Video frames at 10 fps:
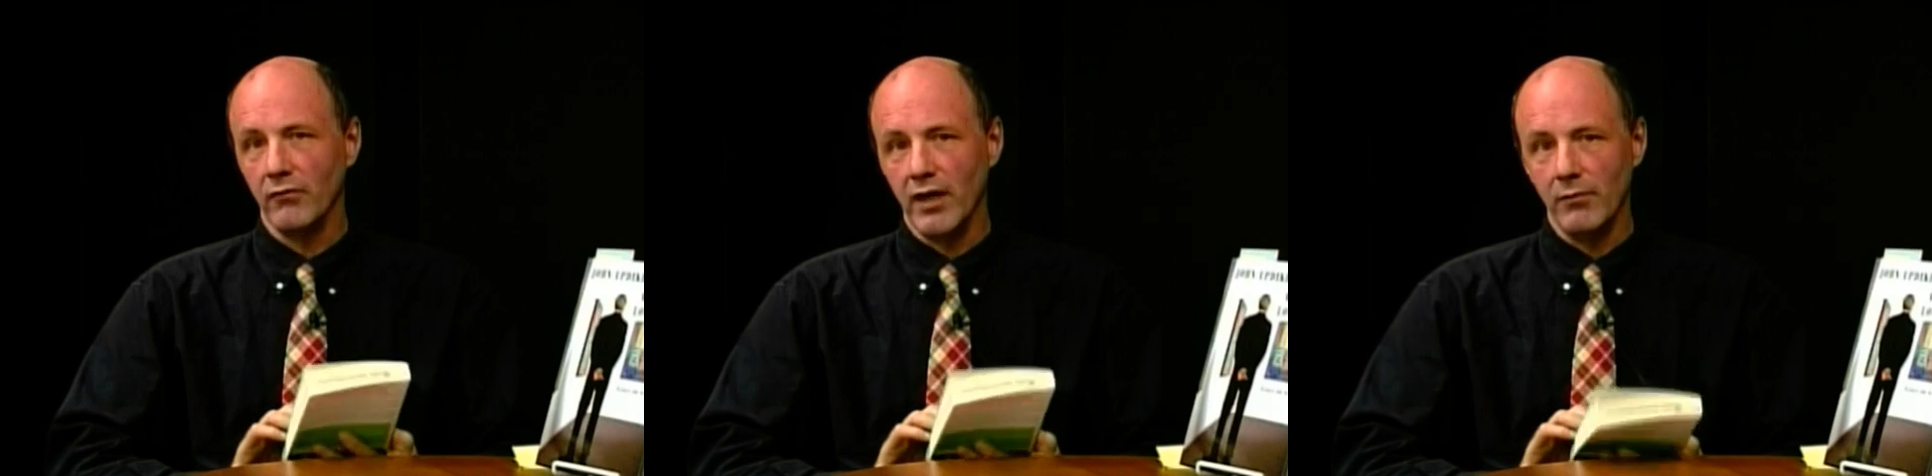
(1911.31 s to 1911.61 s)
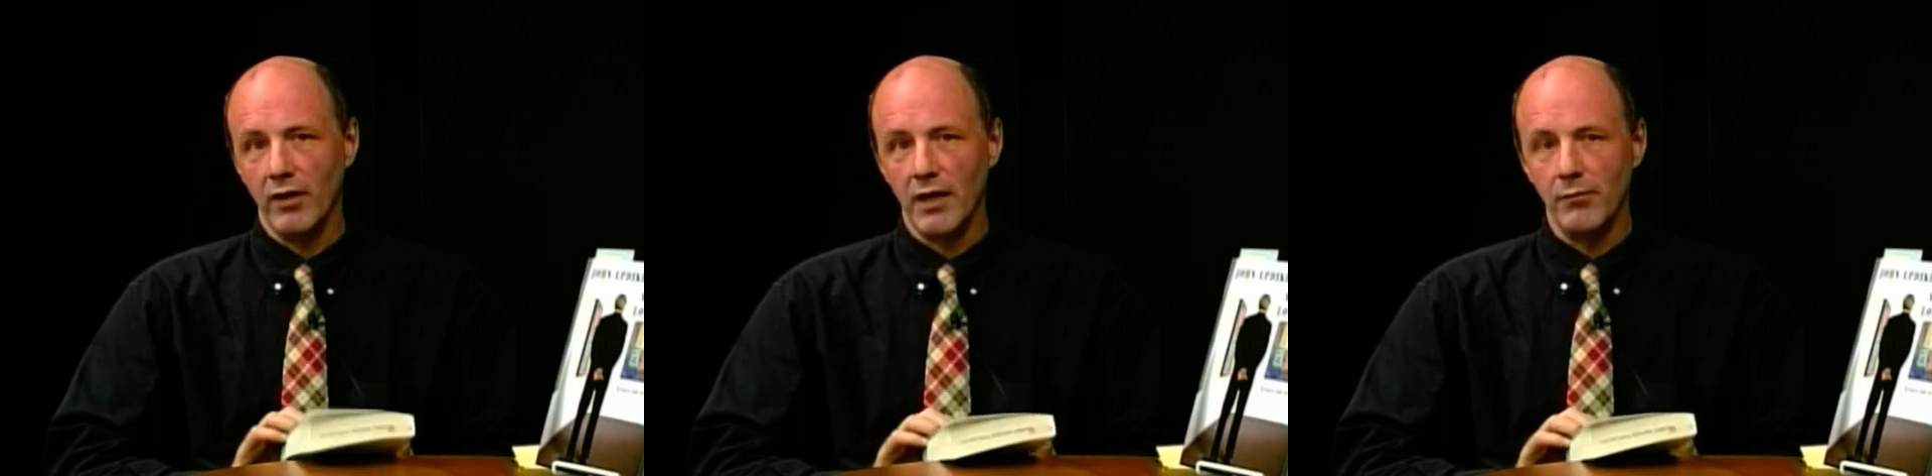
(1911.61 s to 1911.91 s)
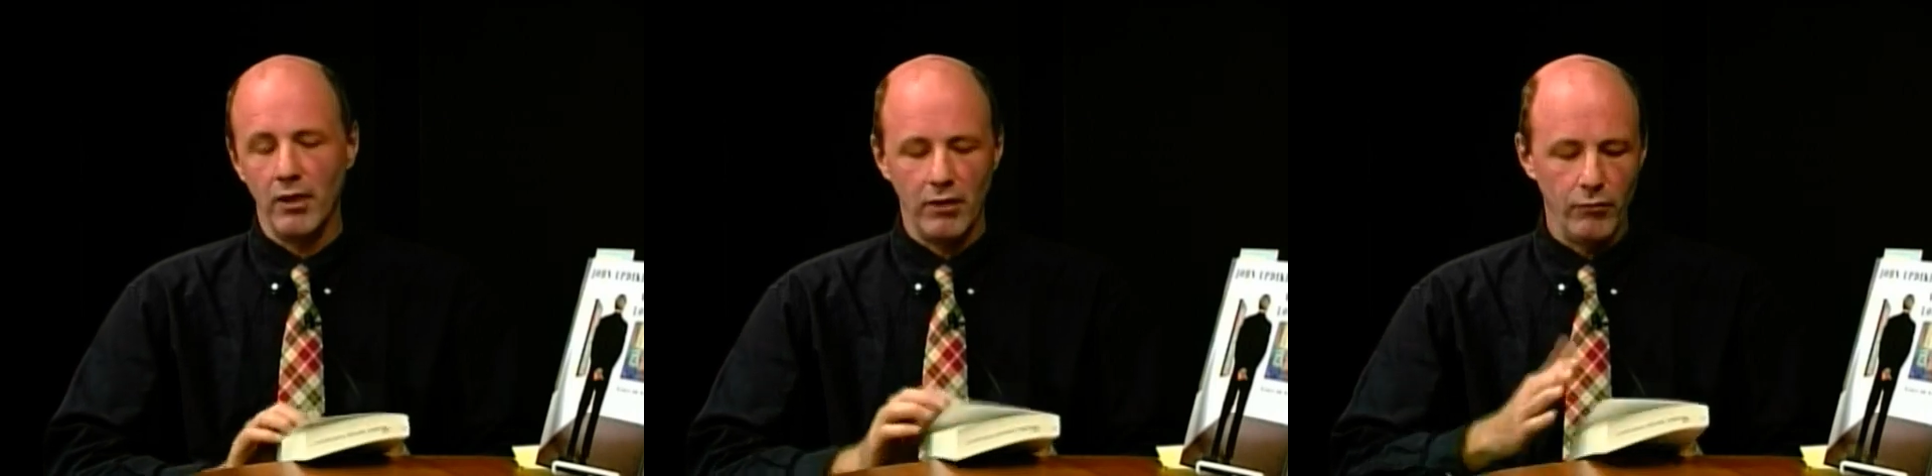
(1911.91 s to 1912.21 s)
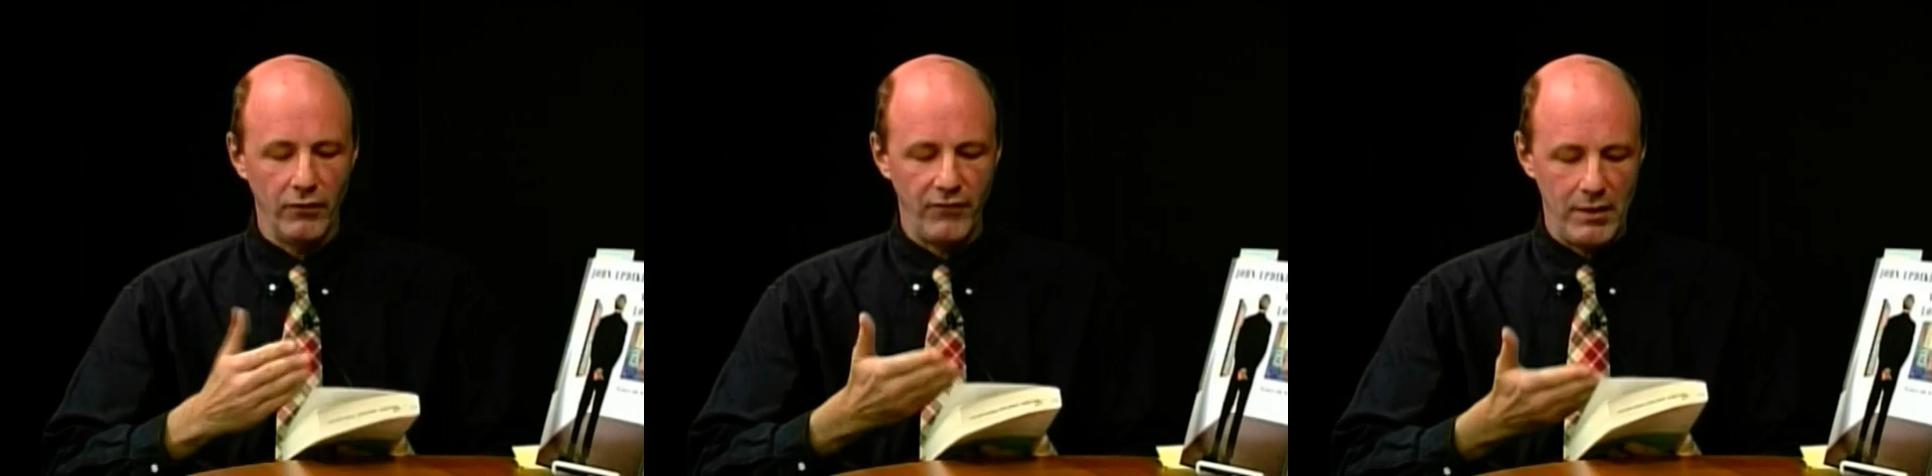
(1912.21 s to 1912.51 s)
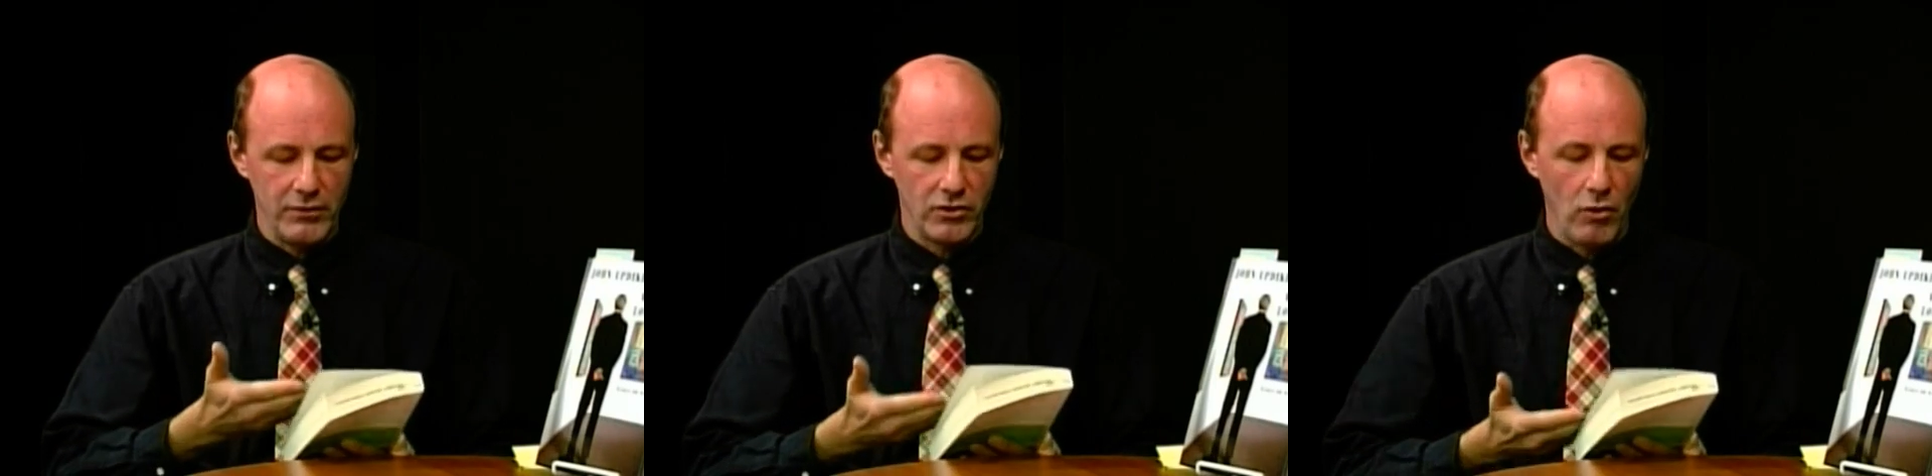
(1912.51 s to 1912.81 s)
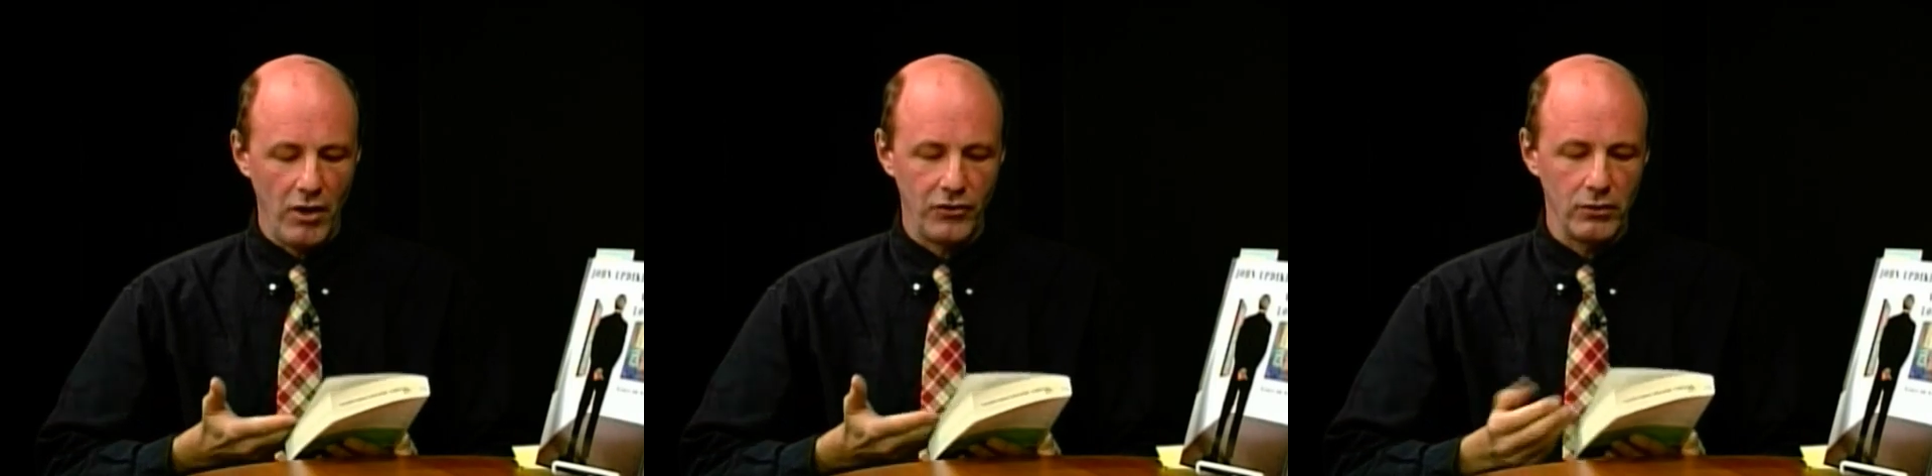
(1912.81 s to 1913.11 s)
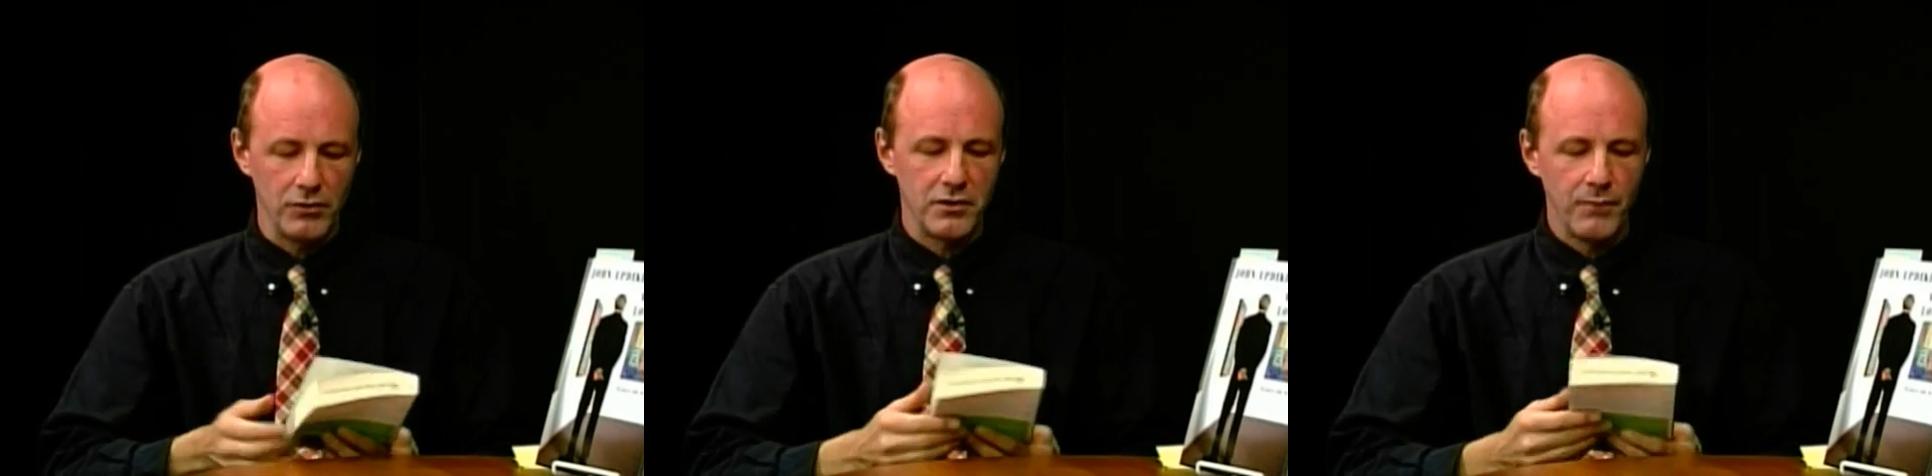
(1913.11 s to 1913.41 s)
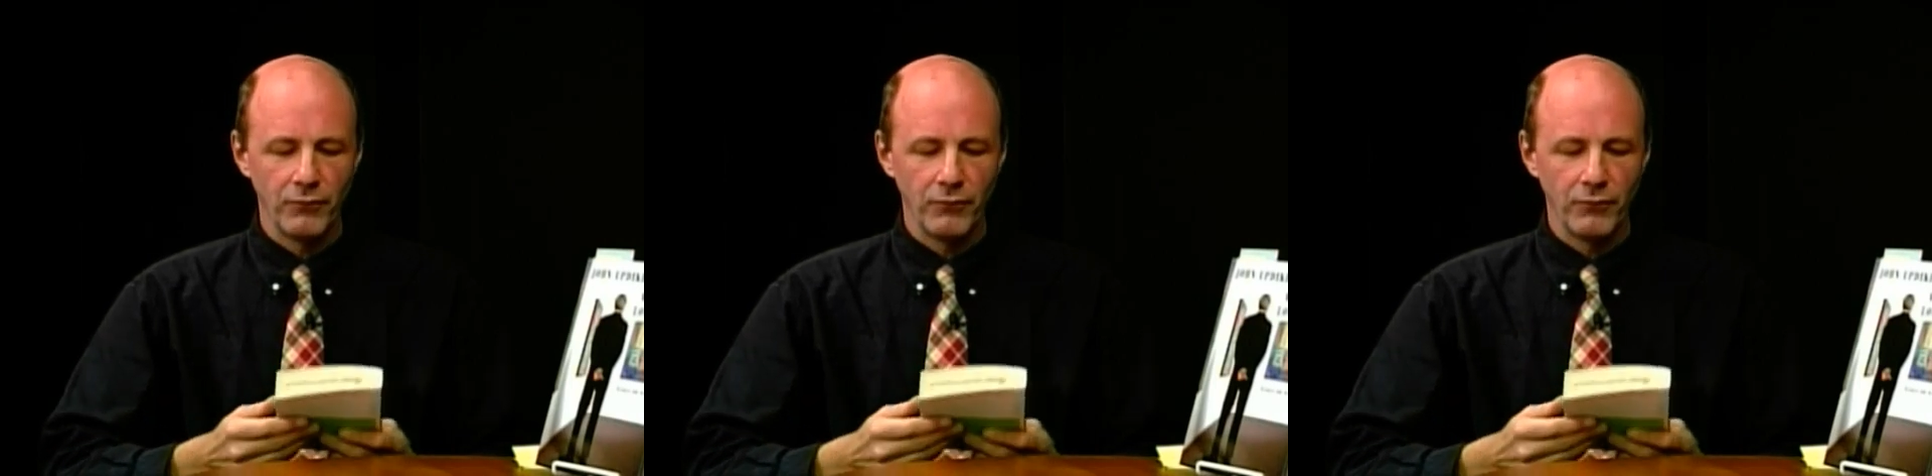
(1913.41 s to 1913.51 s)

of Ray Bradbury, where famous authors,